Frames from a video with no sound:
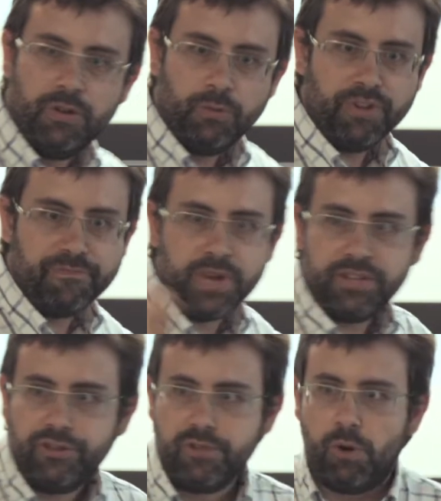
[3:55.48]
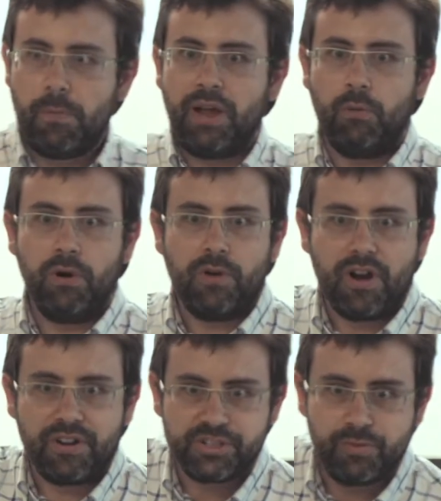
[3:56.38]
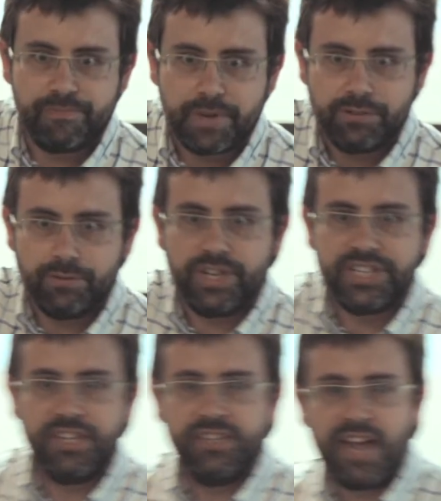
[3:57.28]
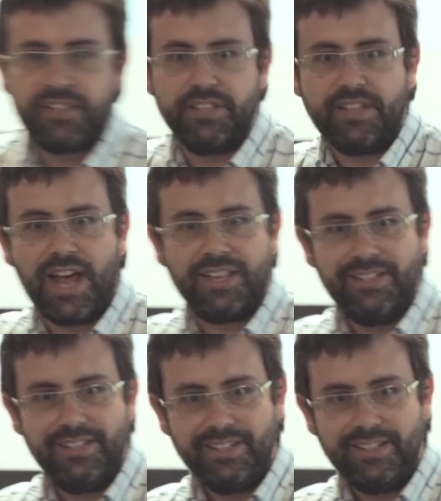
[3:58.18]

We've been to the Mobile World Congress. We've been to this and that and that.